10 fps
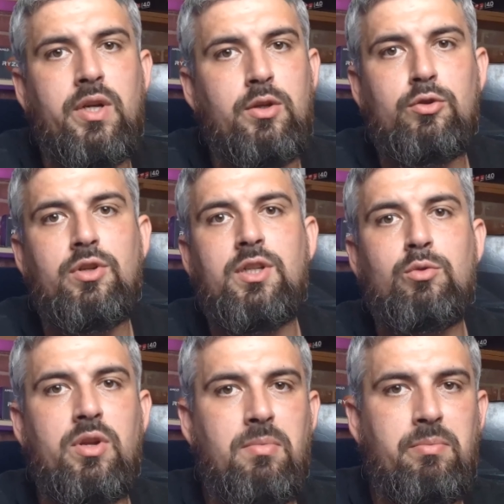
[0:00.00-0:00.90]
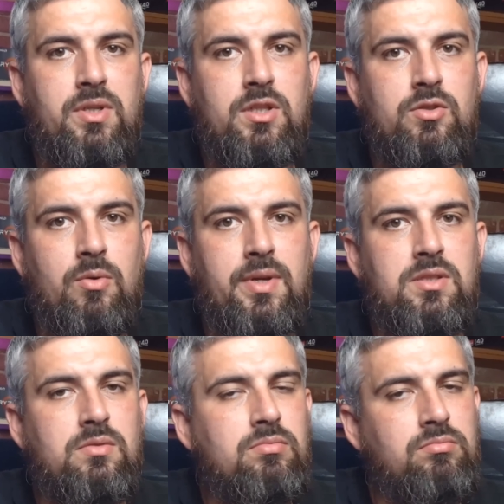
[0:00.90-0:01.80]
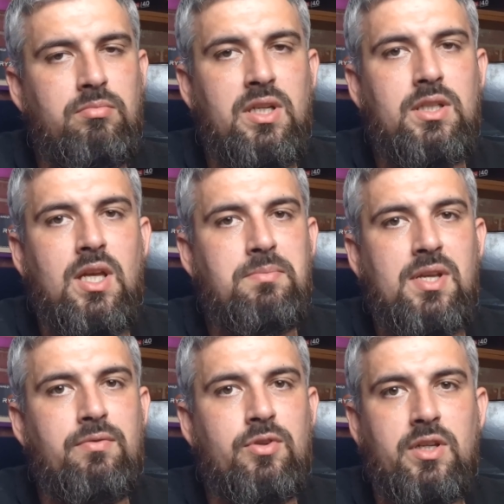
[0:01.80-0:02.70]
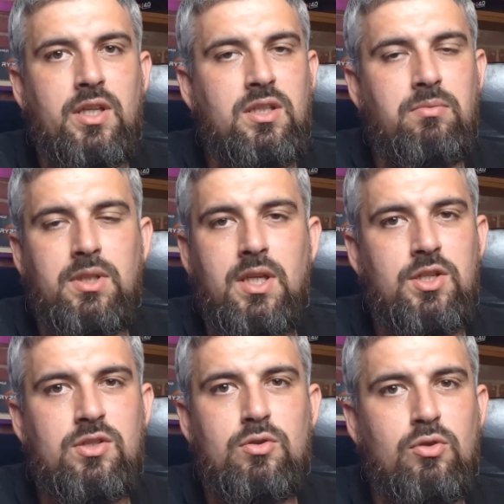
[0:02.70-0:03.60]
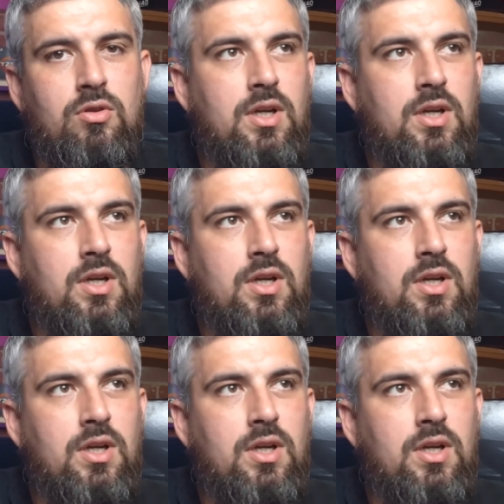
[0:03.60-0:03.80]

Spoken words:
worry, you don't need to remember these commands. Many times I forget them and I just look